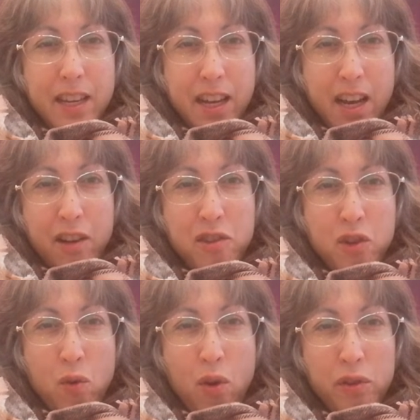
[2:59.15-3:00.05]
you gotta
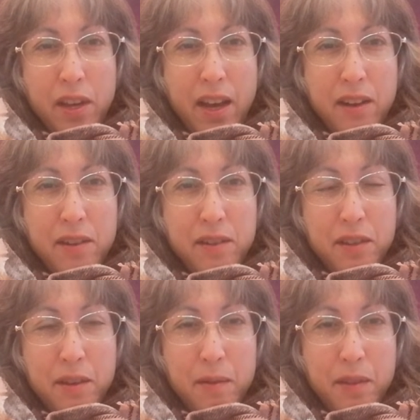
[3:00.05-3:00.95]
scroll down
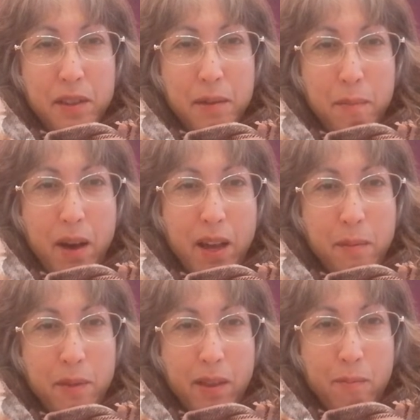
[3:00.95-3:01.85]
to the bottom, in